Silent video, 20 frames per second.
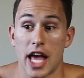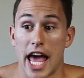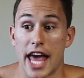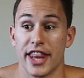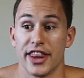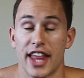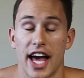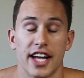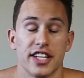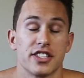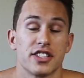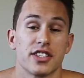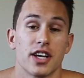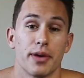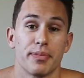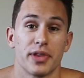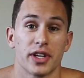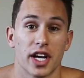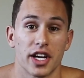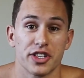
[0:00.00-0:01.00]
And that's
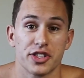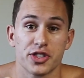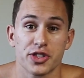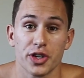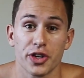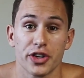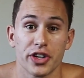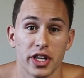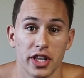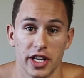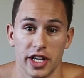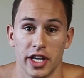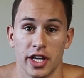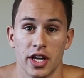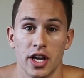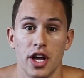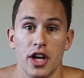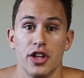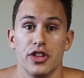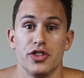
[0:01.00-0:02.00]
something I
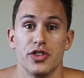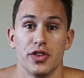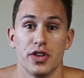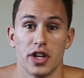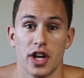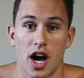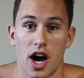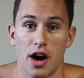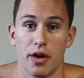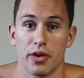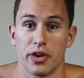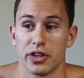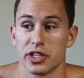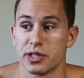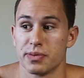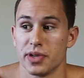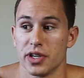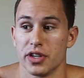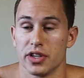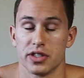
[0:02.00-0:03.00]
certainly do not want to
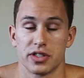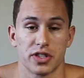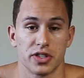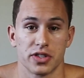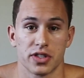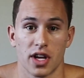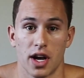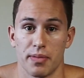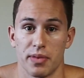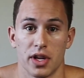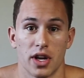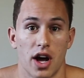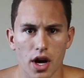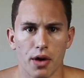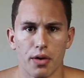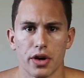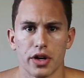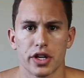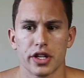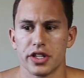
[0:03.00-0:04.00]
experience, because I mean,
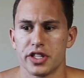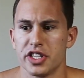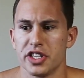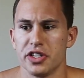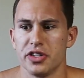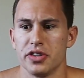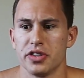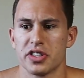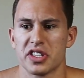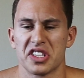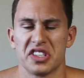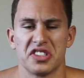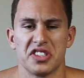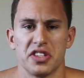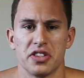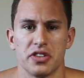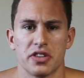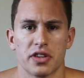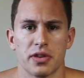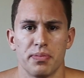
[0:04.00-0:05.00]
I want to continue
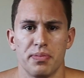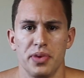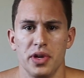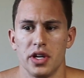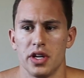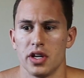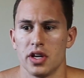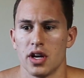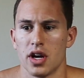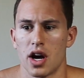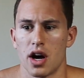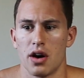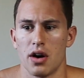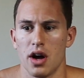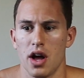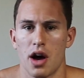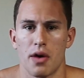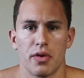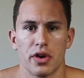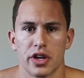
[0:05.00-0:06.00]
to compete.
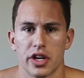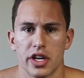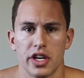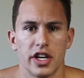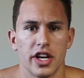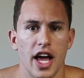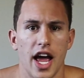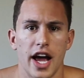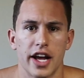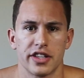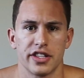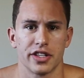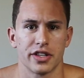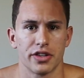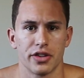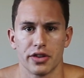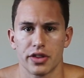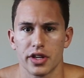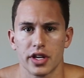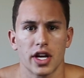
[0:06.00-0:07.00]
I want to get into
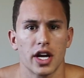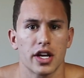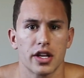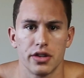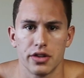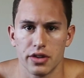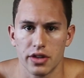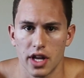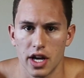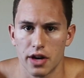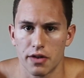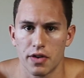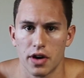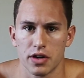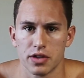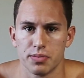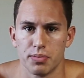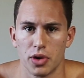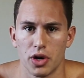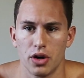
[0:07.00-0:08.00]
acting. You think I can do that if
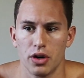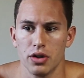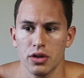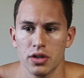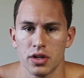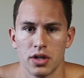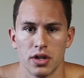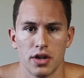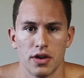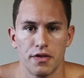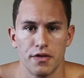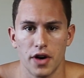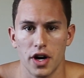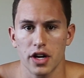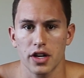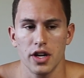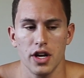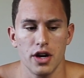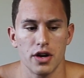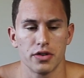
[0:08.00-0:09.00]
I was bald?
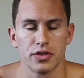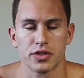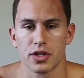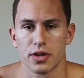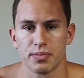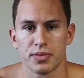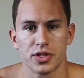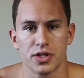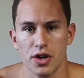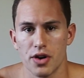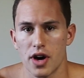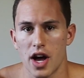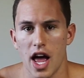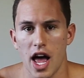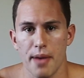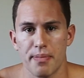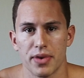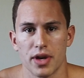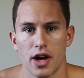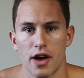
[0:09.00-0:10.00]
Fuck no. So I'm so
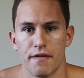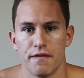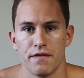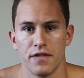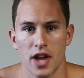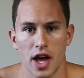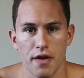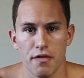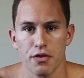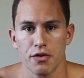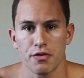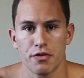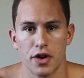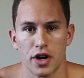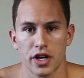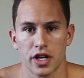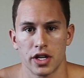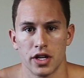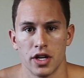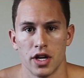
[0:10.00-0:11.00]
happy I've never
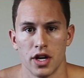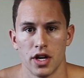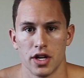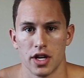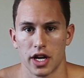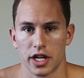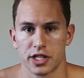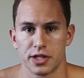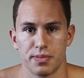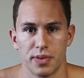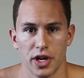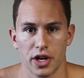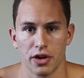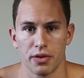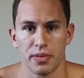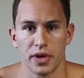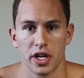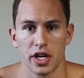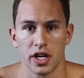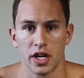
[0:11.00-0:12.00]
fucking
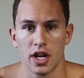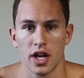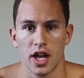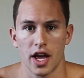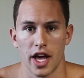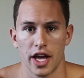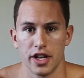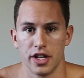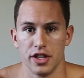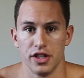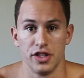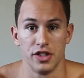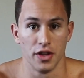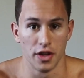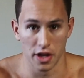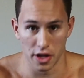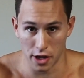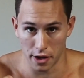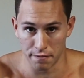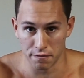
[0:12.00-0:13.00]
experimented
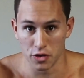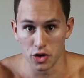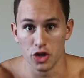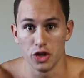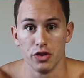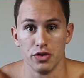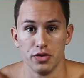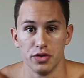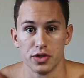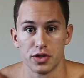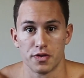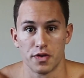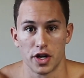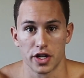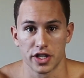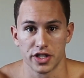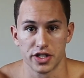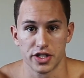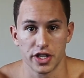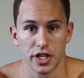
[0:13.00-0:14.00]
and used
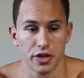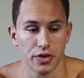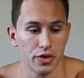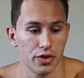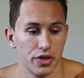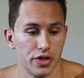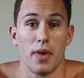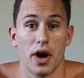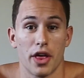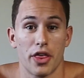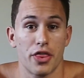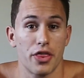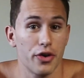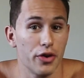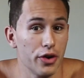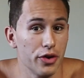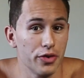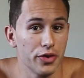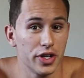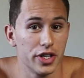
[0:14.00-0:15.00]
fucking steroids. My
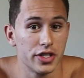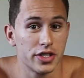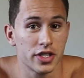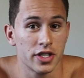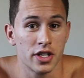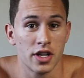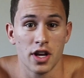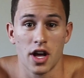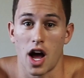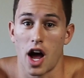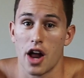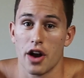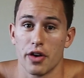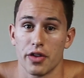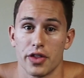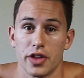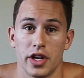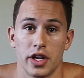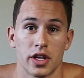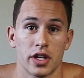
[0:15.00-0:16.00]
third reason I
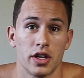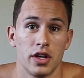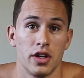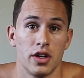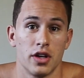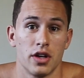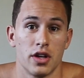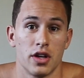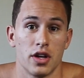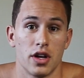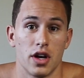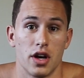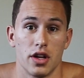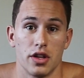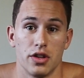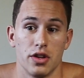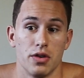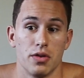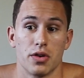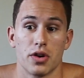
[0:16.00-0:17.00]
don't think
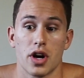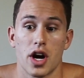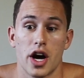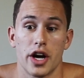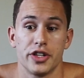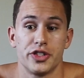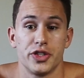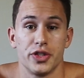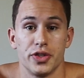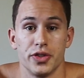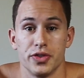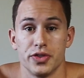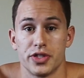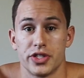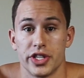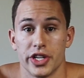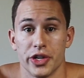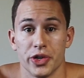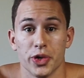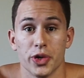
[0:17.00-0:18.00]
you or I should
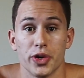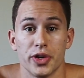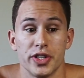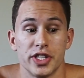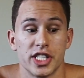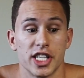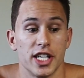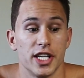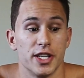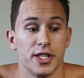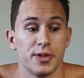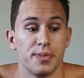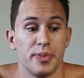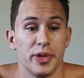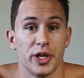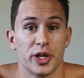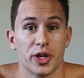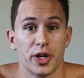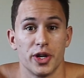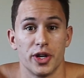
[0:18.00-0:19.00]
use steroids is
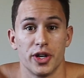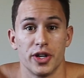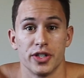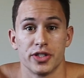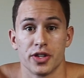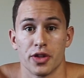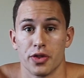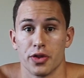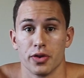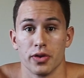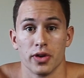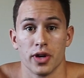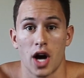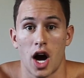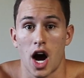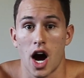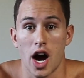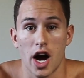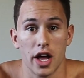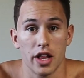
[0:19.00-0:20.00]
because they're
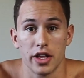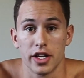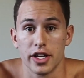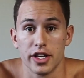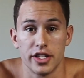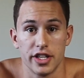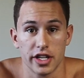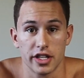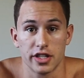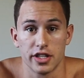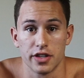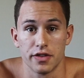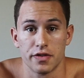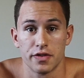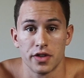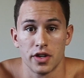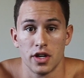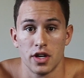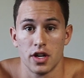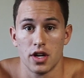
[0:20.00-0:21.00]
highly addictive.
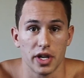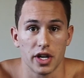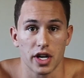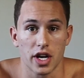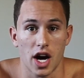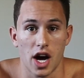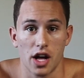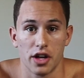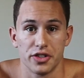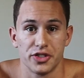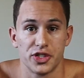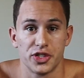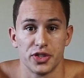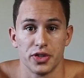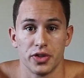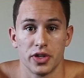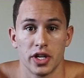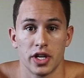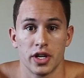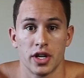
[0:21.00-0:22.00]
Being a college
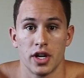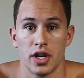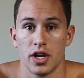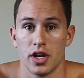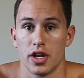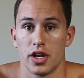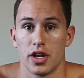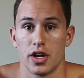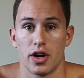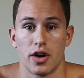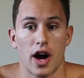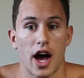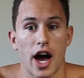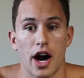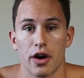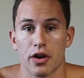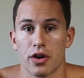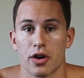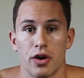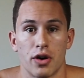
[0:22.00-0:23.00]
student,
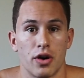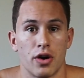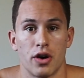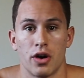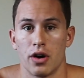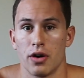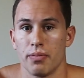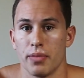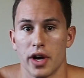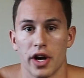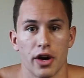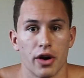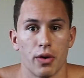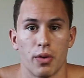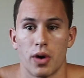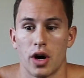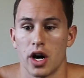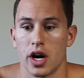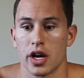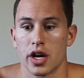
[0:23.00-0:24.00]
alcohol,
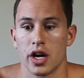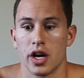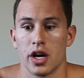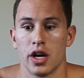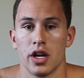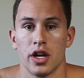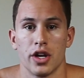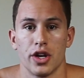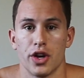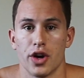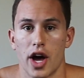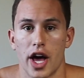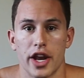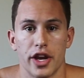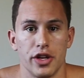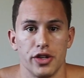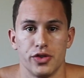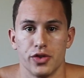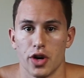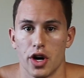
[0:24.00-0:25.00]
marijuana,
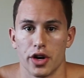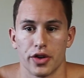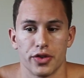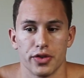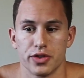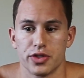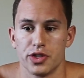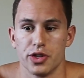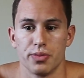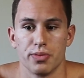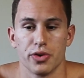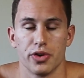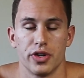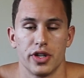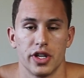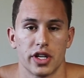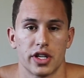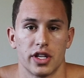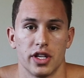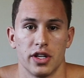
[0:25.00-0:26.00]
any drug, they're super
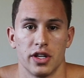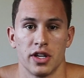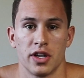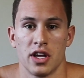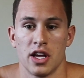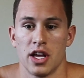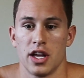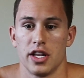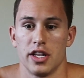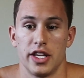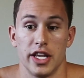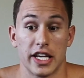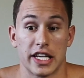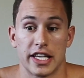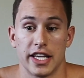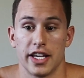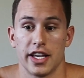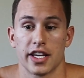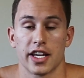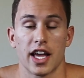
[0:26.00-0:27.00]

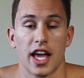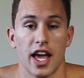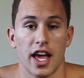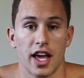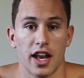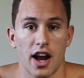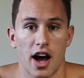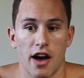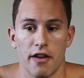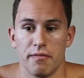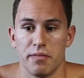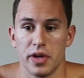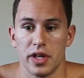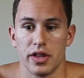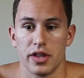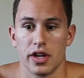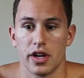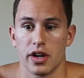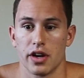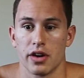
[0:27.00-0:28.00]
addicting, and I've
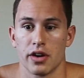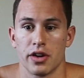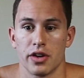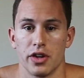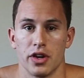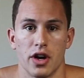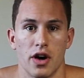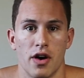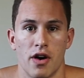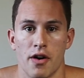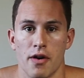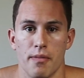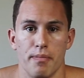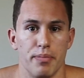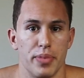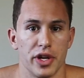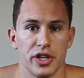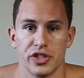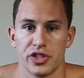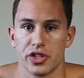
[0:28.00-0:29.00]
been there,
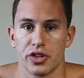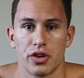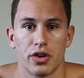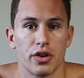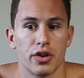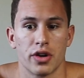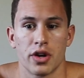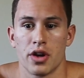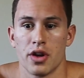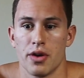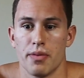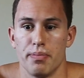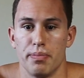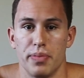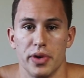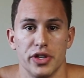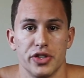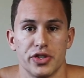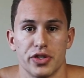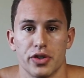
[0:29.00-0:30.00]
binging
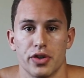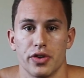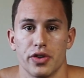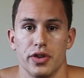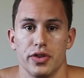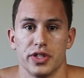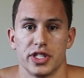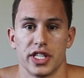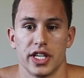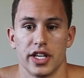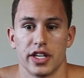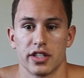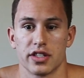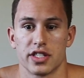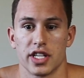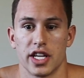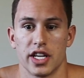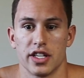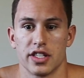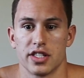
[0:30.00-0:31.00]
on those
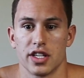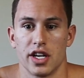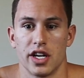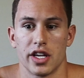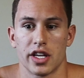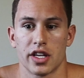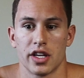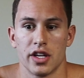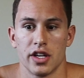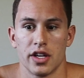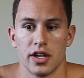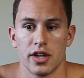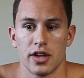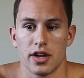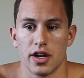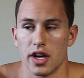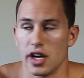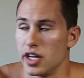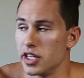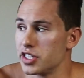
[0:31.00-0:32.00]
things, and it's like,
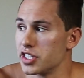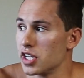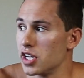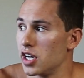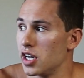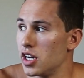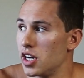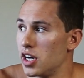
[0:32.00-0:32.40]
it's